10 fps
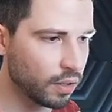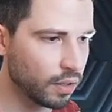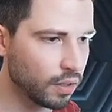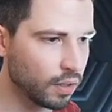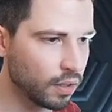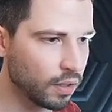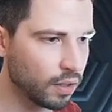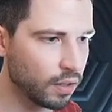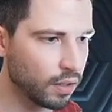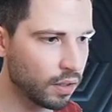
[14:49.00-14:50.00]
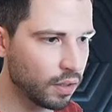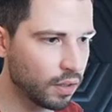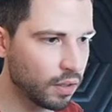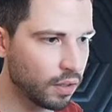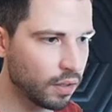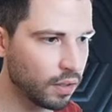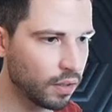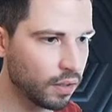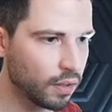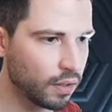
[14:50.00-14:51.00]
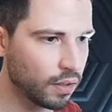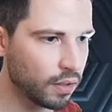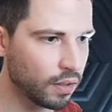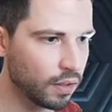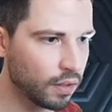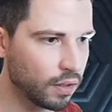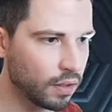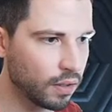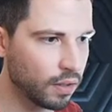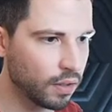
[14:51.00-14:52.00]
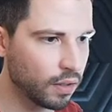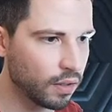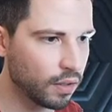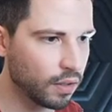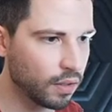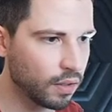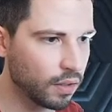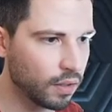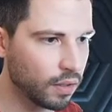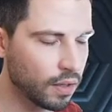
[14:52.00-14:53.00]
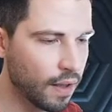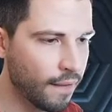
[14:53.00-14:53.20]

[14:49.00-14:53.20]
Nobody speaks.